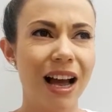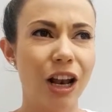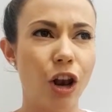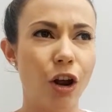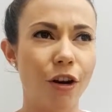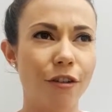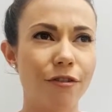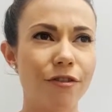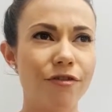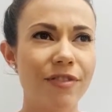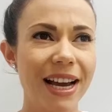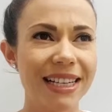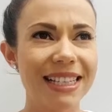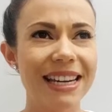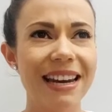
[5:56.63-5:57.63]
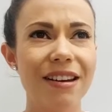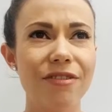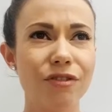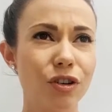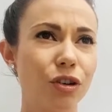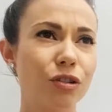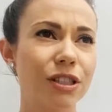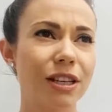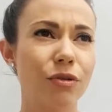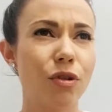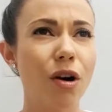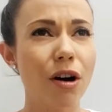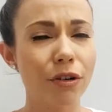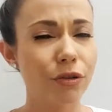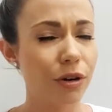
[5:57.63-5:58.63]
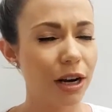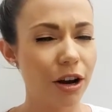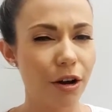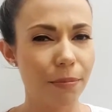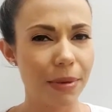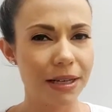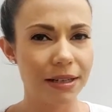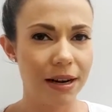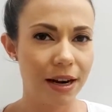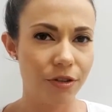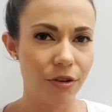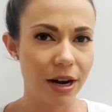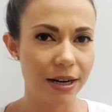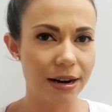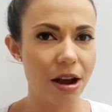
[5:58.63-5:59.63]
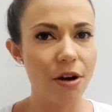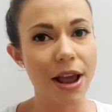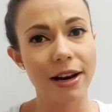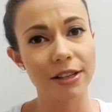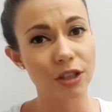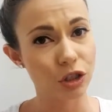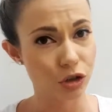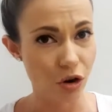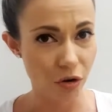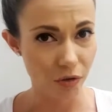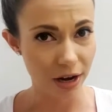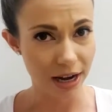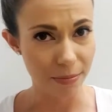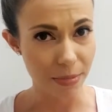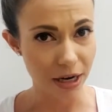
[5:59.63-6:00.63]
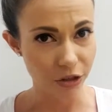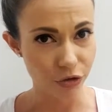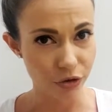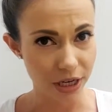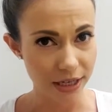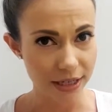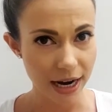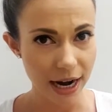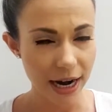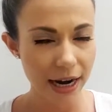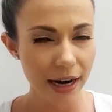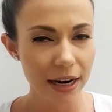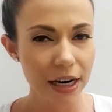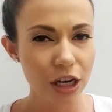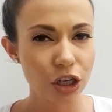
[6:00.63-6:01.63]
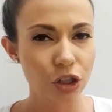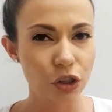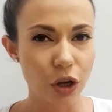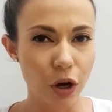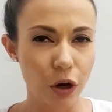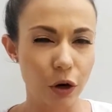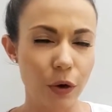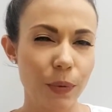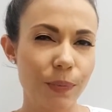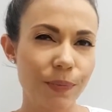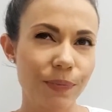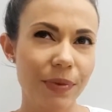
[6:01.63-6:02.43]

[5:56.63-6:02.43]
a lot of fatty foods that aren't really on my diet right now and it's not really my treat day. So